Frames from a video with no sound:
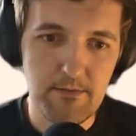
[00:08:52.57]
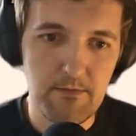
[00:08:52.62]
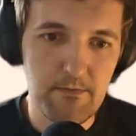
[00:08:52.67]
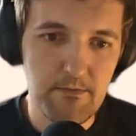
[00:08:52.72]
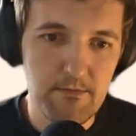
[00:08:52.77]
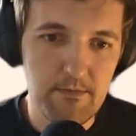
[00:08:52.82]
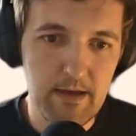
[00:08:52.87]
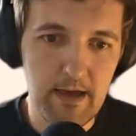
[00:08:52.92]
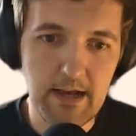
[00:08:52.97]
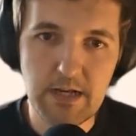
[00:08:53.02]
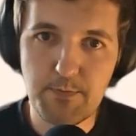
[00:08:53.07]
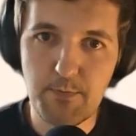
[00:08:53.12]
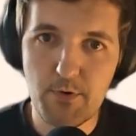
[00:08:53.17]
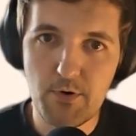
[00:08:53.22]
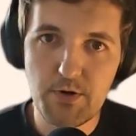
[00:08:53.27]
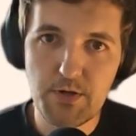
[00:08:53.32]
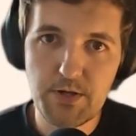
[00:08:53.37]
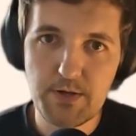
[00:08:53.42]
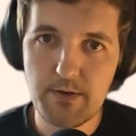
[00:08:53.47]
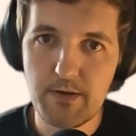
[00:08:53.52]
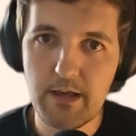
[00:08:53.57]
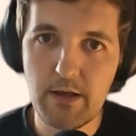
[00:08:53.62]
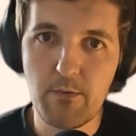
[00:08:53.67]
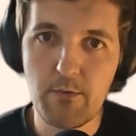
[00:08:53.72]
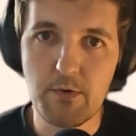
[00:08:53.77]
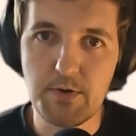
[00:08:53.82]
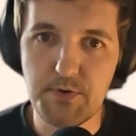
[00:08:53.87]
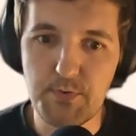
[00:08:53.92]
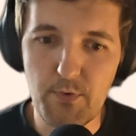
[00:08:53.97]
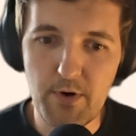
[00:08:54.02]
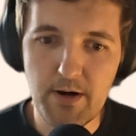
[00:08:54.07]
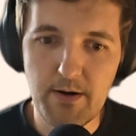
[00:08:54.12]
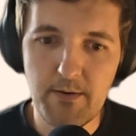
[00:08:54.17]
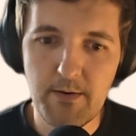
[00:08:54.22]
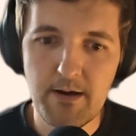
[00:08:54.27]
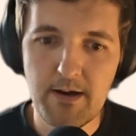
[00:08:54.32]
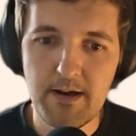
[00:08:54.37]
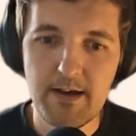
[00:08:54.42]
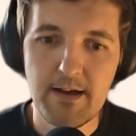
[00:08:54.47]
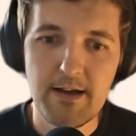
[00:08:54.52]
Exports equals 1,
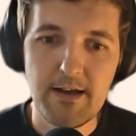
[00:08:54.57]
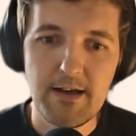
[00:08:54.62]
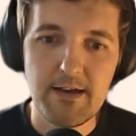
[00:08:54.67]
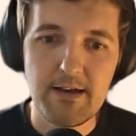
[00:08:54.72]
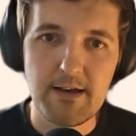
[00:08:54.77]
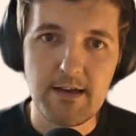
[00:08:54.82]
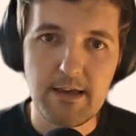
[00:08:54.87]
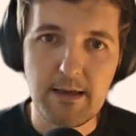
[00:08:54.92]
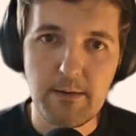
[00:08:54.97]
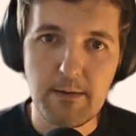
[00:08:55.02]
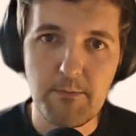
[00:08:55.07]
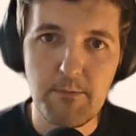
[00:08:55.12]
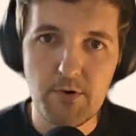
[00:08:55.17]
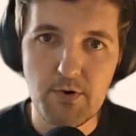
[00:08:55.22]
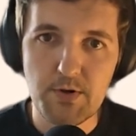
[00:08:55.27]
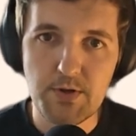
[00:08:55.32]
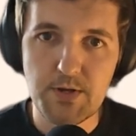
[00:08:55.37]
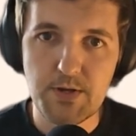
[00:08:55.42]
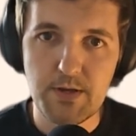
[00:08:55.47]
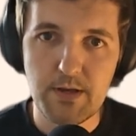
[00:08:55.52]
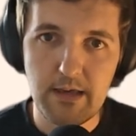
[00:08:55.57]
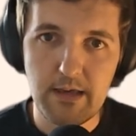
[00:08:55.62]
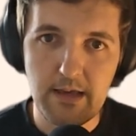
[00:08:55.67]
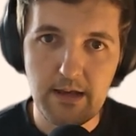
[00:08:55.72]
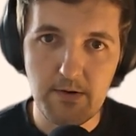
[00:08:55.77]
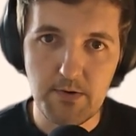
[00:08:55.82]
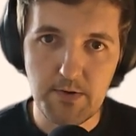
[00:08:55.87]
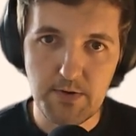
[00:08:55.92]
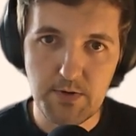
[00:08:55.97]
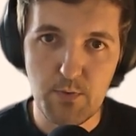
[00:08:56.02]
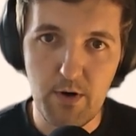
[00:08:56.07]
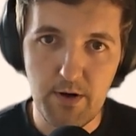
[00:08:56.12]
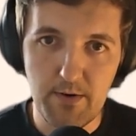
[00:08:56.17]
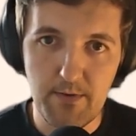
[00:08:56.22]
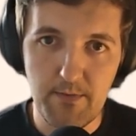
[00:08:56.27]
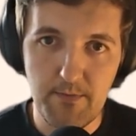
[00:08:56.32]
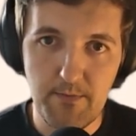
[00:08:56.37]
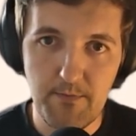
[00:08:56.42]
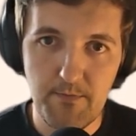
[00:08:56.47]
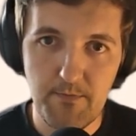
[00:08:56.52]
imports equals 1.
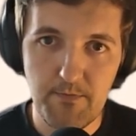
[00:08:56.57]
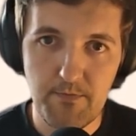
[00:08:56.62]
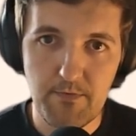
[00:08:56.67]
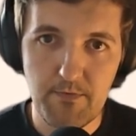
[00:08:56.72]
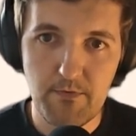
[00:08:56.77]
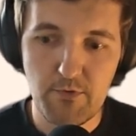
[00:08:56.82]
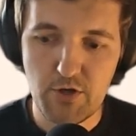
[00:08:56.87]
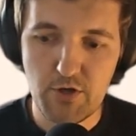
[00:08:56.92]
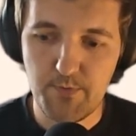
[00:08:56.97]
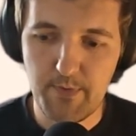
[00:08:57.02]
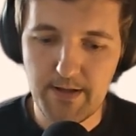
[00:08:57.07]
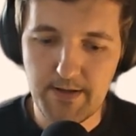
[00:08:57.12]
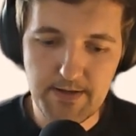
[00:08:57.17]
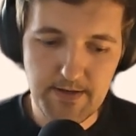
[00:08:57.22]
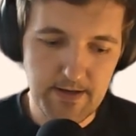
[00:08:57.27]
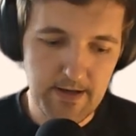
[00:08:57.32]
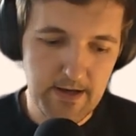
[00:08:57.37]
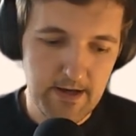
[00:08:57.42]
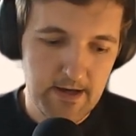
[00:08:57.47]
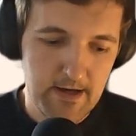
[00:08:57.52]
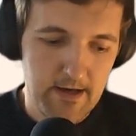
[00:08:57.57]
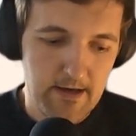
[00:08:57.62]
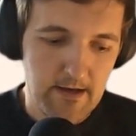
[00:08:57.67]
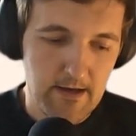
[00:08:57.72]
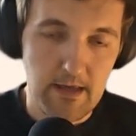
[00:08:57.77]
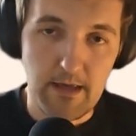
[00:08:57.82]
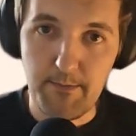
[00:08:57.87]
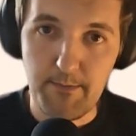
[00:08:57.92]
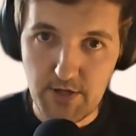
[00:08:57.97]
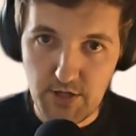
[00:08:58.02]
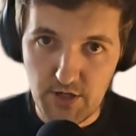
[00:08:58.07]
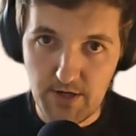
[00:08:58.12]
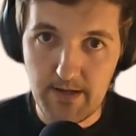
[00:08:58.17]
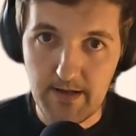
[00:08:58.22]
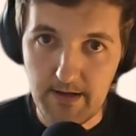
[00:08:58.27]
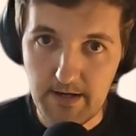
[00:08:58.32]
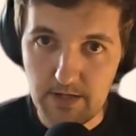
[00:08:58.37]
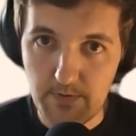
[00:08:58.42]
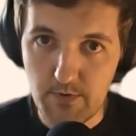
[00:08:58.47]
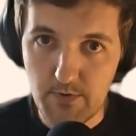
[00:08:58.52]
Which means, imagine in the
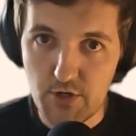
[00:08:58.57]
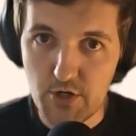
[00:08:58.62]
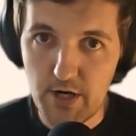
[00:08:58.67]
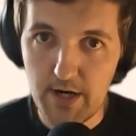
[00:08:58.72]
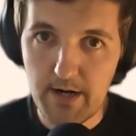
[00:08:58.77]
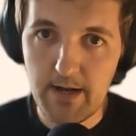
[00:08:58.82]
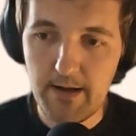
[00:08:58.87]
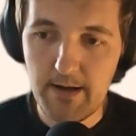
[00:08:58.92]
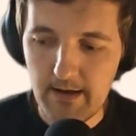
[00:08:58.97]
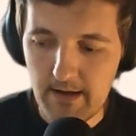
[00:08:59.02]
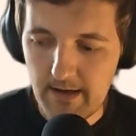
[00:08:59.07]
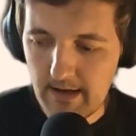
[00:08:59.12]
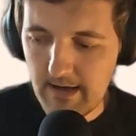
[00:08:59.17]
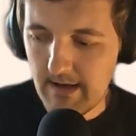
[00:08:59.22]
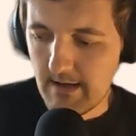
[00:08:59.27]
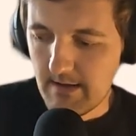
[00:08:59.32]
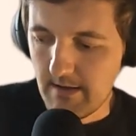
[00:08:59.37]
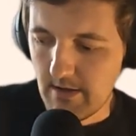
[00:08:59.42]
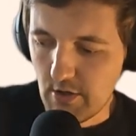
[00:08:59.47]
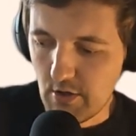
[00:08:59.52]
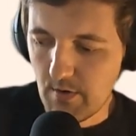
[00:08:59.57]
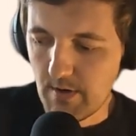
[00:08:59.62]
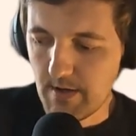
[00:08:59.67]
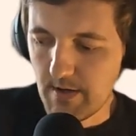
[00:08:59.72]
case with China, the US